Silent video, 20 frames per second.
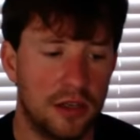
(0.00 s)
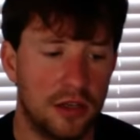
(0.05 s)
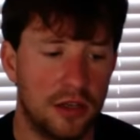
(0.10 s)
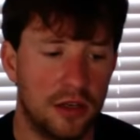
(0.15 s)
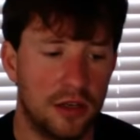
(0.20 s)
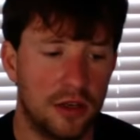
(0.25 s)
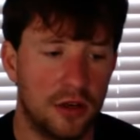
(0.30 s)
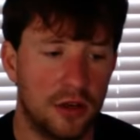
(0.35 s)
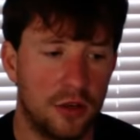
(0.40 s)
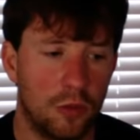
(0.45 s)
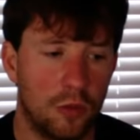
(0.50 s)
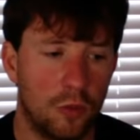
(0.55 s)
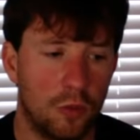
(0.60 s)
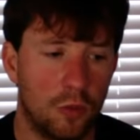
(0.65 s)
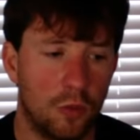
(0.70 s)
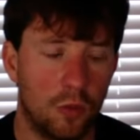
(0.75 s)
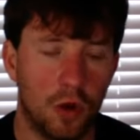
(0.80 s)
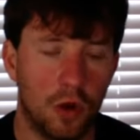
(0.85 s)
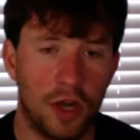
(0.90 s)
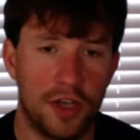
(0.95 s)
B,
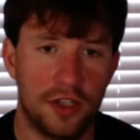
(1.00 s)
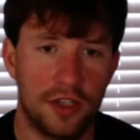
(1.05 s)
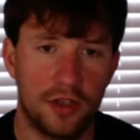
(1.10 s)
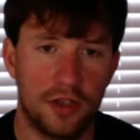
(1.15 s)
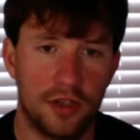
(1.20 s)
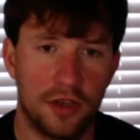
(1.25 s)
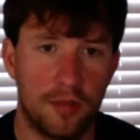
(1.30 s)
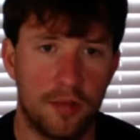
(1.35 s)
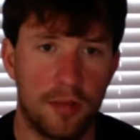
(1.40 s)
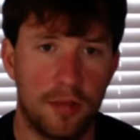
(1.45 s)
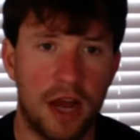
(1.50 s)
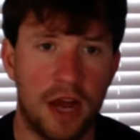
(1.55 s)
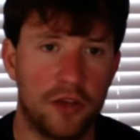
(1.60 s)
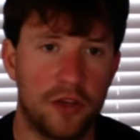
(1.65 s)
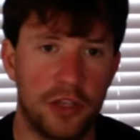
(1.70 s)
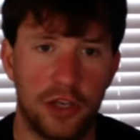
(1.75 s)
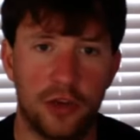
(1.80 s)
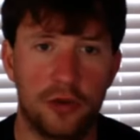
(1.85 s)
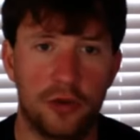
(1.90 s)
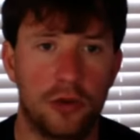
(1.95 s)
what
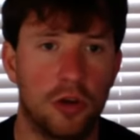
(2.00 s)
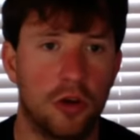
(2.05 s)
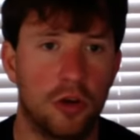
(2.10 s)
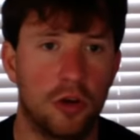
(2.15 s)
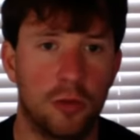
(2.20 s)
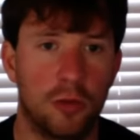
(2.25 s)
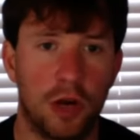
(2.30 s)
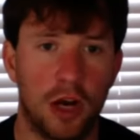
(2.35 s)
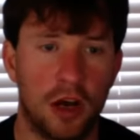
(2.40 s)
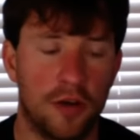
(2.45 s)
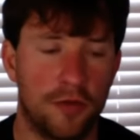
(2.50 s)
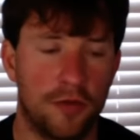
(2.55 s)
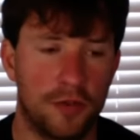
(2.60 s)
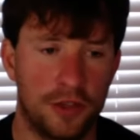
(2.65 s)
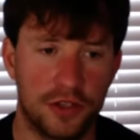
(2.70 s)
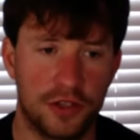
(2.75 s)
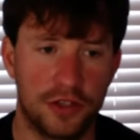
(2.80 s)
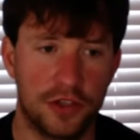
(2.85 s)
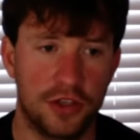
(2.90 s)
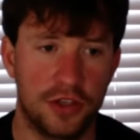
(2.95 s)
about the Oklahoma
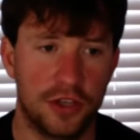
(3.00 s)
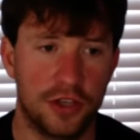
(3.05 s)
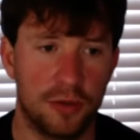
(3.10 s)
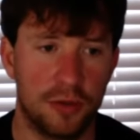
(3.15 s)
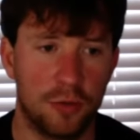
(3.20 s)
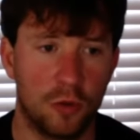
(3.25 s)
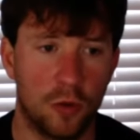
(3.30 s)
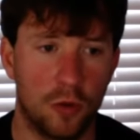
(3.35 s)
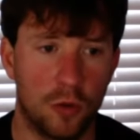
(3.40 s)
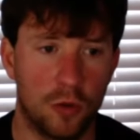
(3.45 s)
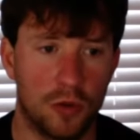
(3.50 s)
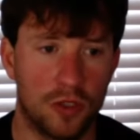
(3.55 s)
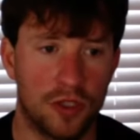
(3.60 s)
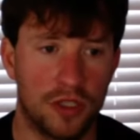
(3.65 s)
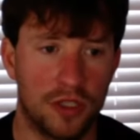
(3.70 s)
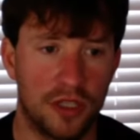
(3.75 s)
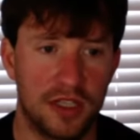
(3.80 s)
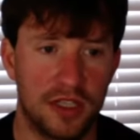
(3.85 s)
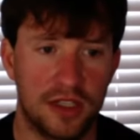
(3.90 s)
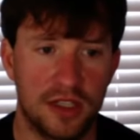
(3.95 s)
offense do they
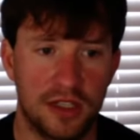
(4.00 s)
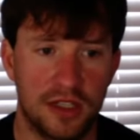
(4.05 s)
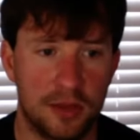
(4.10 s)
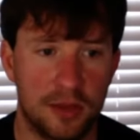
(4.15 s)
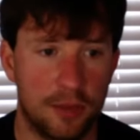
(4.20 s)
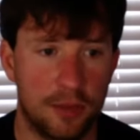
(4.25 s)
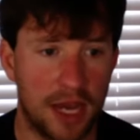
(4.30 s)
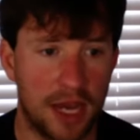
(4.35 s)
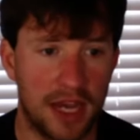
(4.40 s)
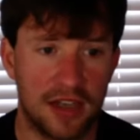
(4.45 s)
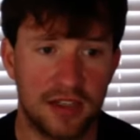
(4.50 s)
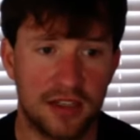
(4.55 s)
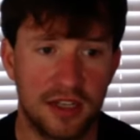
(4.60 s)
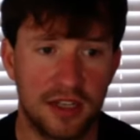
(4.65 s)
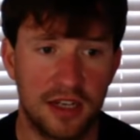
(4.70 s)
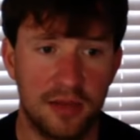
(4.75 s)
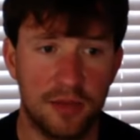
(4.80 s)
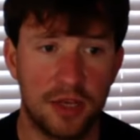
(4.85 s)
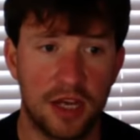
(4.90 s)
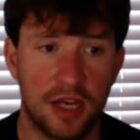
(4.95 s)
want? Is it the
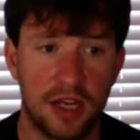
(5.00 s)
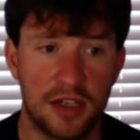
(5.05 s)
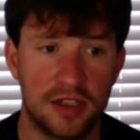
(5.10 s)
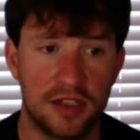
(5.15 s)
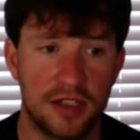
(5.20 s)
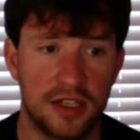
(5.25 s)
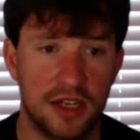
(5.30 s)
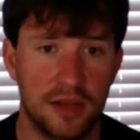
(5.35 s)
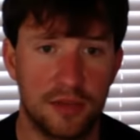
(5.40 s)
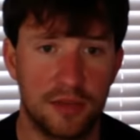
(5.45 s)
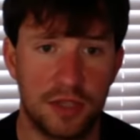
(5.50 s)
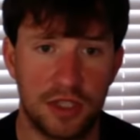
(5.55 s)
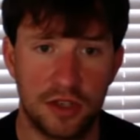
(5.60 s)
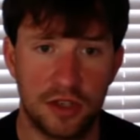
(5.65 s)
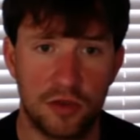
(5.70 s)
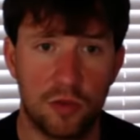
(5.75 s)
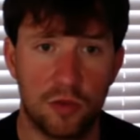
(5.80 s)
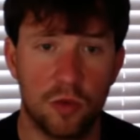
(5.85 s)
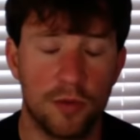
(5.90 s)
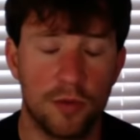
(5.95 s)
pass game concepts?
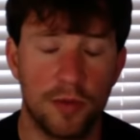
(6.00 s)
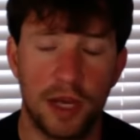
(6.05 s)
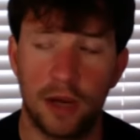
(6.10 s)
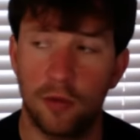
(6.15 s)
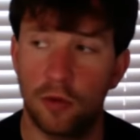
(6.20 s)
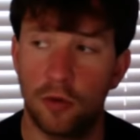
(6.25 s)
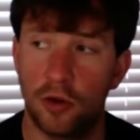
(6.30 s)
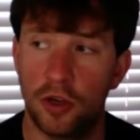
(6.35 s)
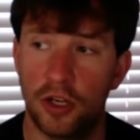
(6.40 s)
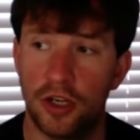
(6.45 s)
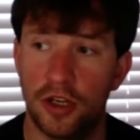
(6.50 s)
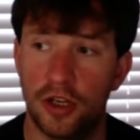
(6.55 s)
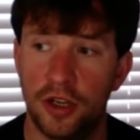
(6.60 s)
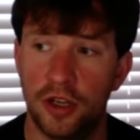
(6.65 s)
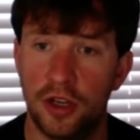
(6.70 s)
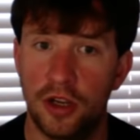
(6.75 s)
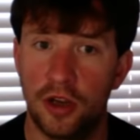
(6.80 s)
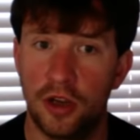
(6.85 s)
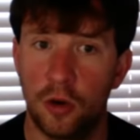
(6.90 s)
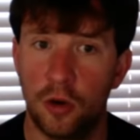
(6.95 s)
Is it quarterback run?
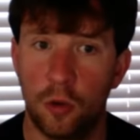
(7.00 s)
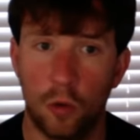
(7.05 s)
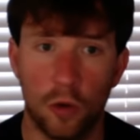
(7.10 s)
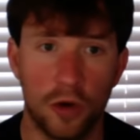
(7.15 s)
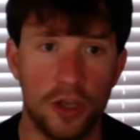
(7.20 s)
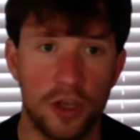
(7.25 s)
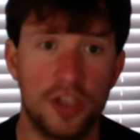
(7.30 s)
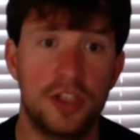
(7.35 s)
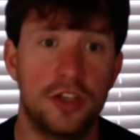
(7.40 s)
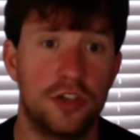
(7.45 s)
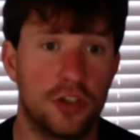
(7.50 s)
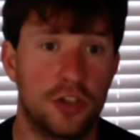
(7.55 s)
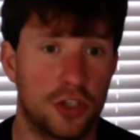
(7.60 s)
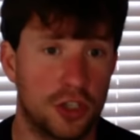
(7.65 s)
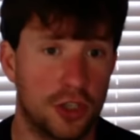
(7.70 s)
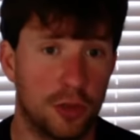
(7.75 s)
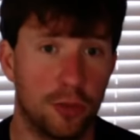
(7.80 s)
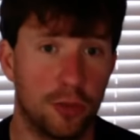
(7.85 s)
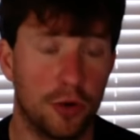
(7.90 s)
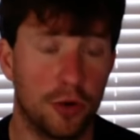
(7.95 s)
Or is it just
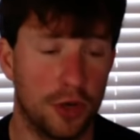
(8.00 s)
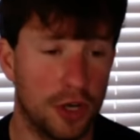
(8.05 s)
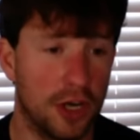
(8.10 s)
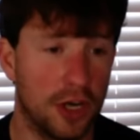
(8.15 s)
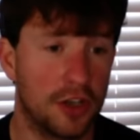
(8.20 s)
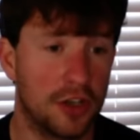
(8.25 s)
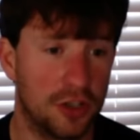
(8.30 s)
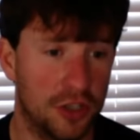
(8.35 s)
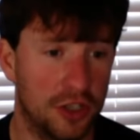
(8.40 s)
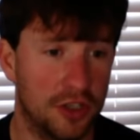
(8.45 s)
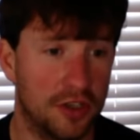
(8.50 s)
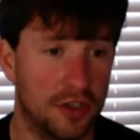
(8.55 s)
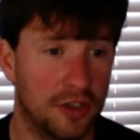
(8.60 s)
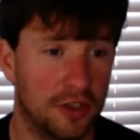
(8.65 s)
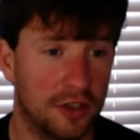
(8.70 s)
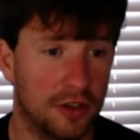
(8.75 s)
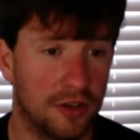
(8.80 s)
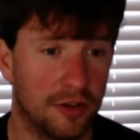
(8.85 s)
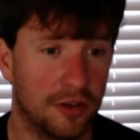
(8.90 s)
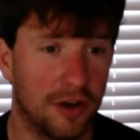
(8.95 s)
the production,
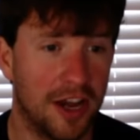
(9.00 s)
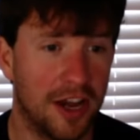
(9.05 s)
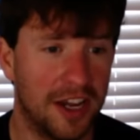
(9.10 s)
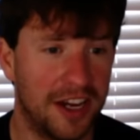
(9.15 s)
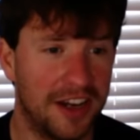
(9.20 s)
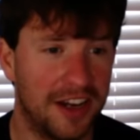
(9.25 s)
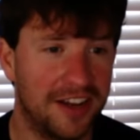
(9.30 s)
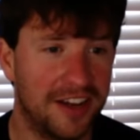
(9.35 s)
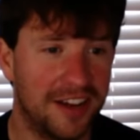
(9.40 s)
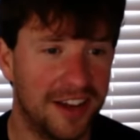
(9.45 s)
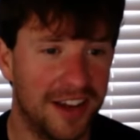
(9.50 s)
right?